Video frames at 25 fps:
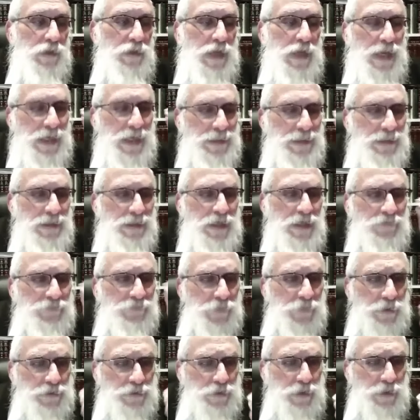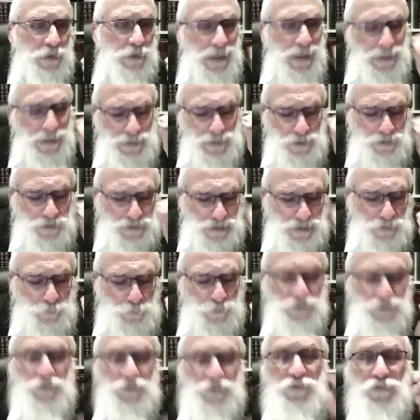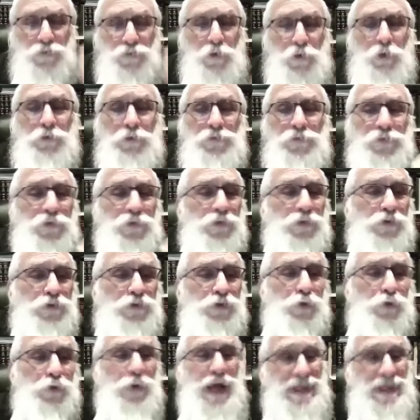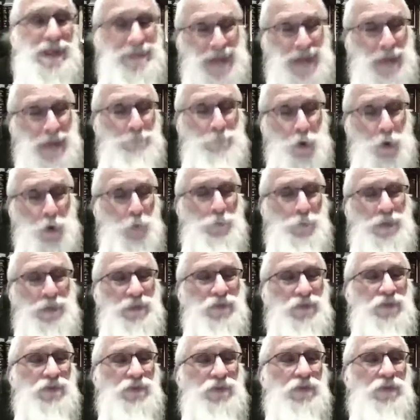Any Aveda, anything which is foreign for the Jew at that moment